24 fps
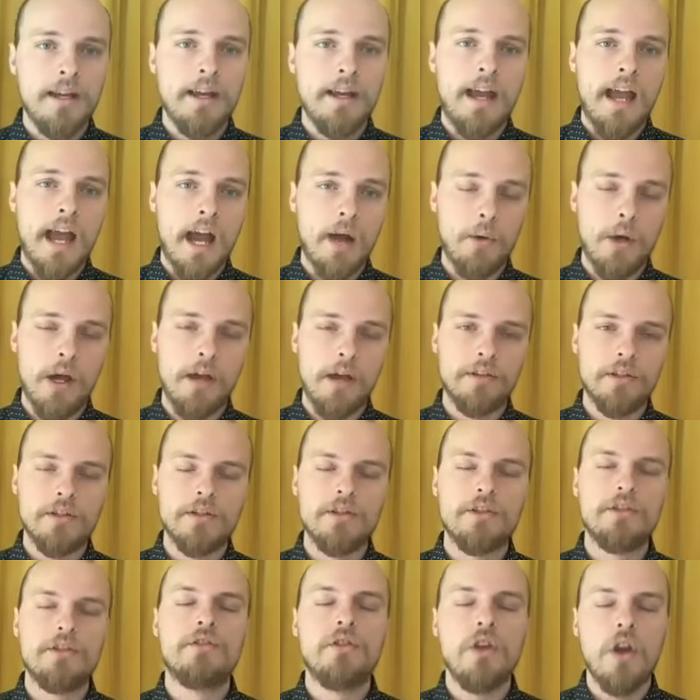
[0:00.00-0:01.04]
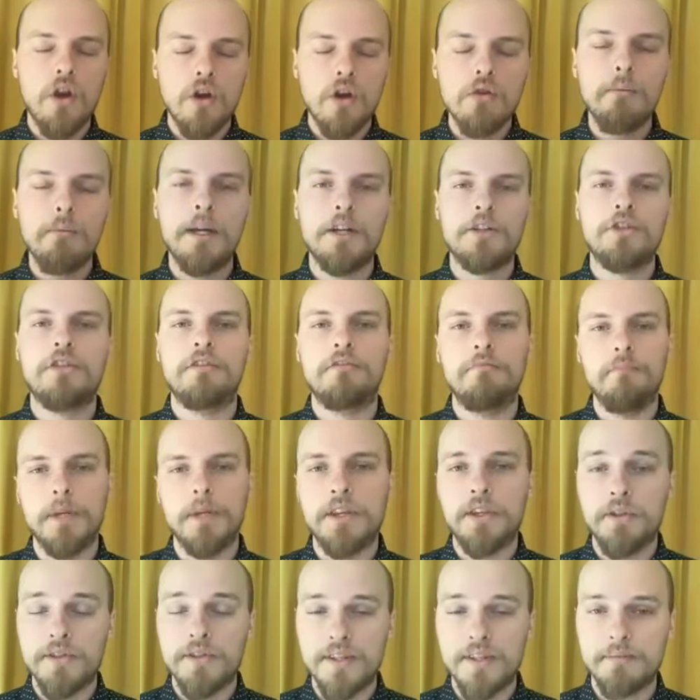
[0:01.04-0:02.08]
However, so much of
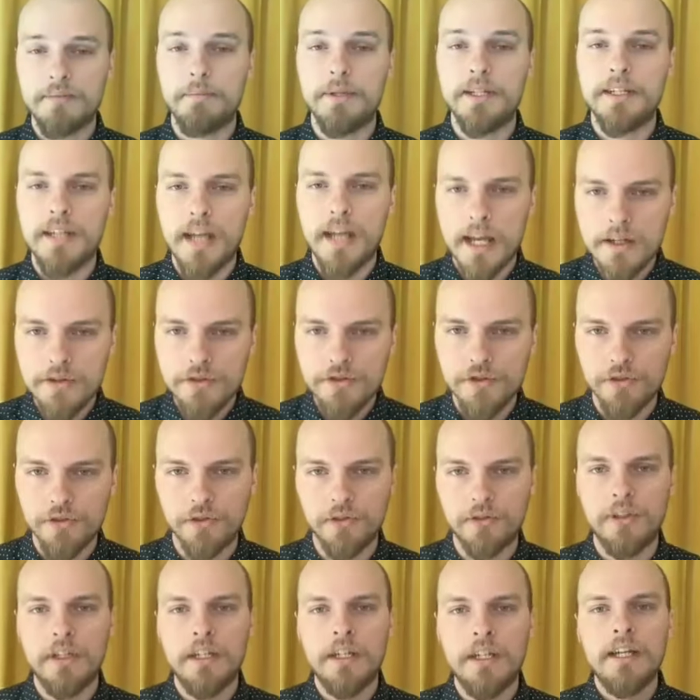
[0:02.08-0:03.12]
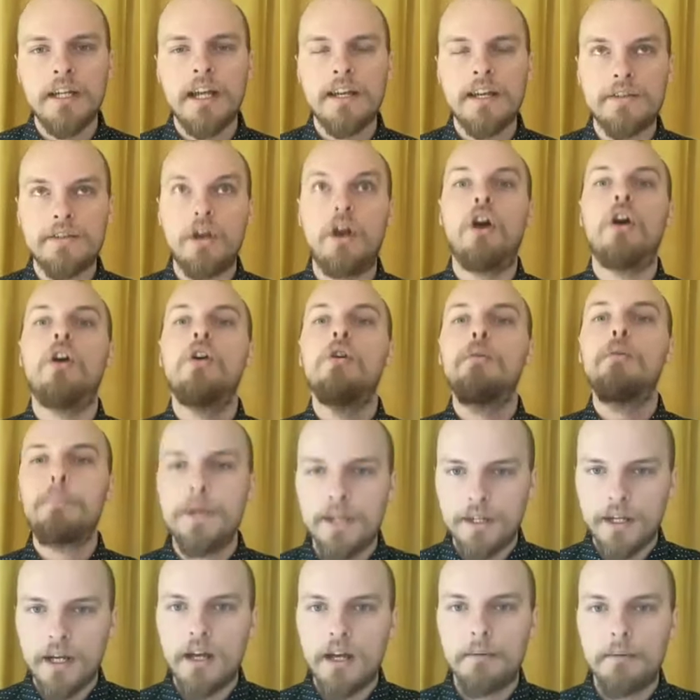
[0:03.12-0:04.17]
Mythos's potential has
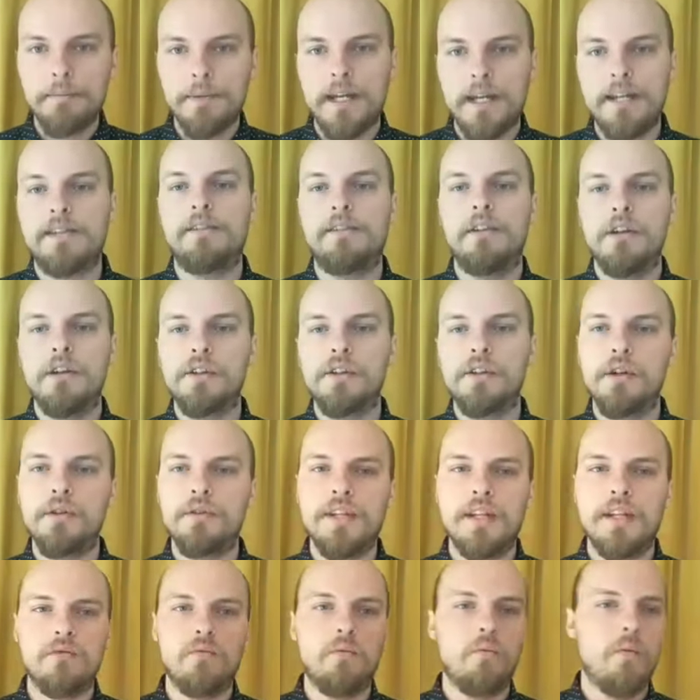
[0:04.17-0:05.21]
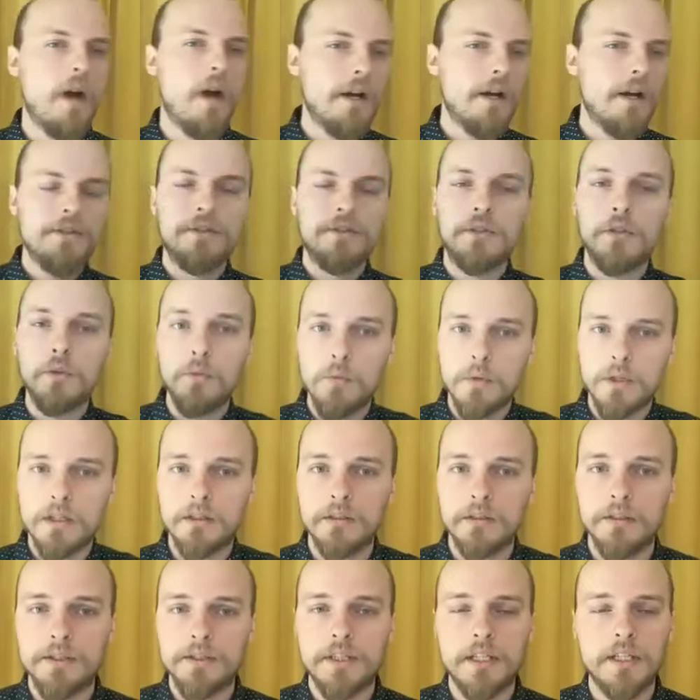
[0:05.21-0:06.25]
opened up as Logos has wandered the
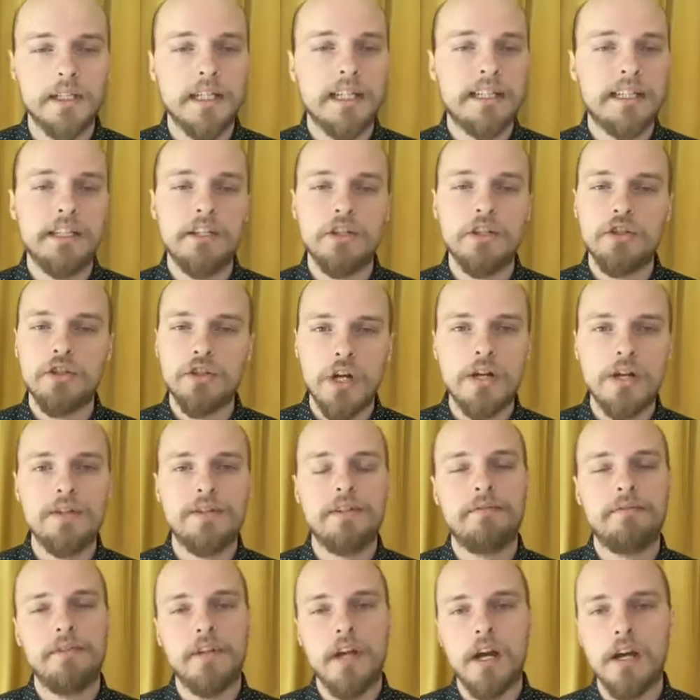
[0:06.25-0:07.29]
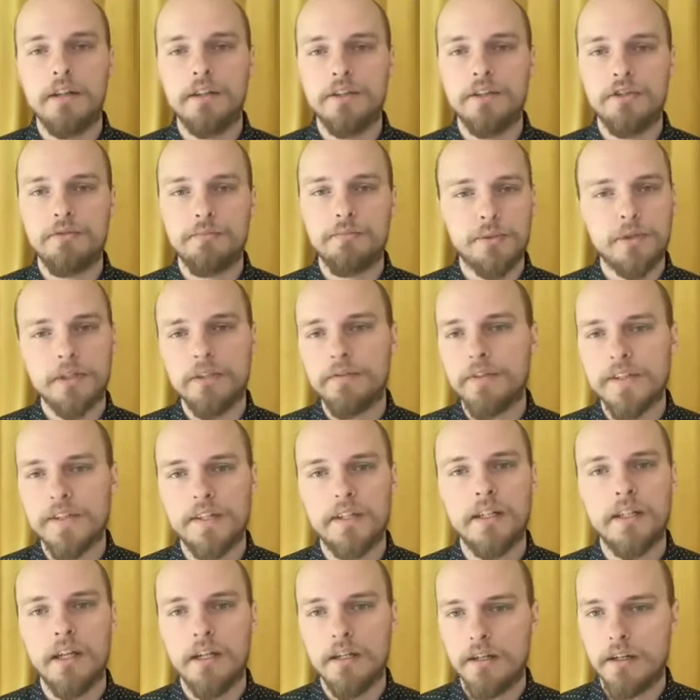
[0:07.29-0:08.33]
world, collecting shards of knowledge
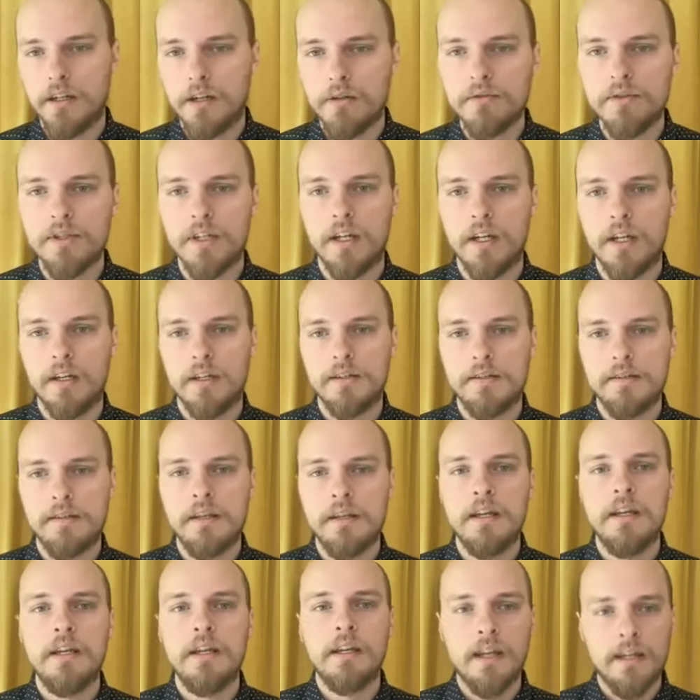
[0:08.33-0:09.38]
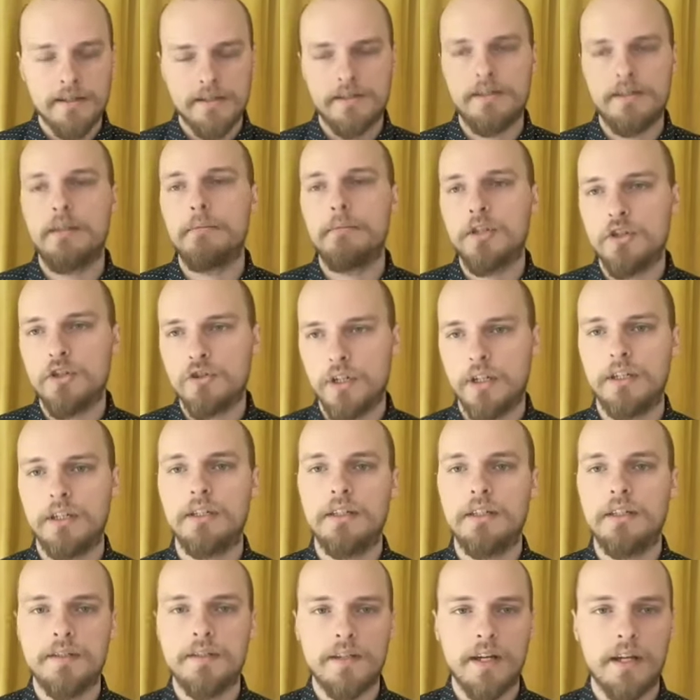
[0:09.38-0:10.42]
previously unknown to us, as
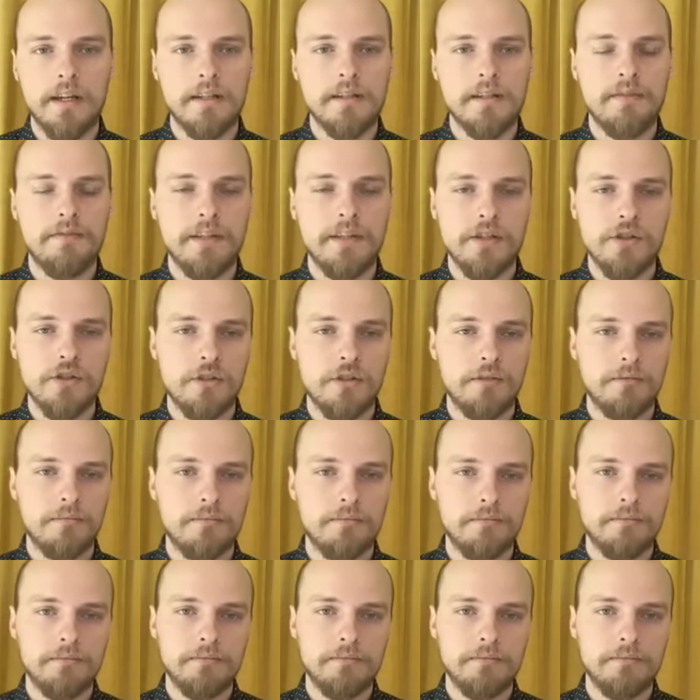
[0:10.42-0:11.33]
demonstrated in science fiction.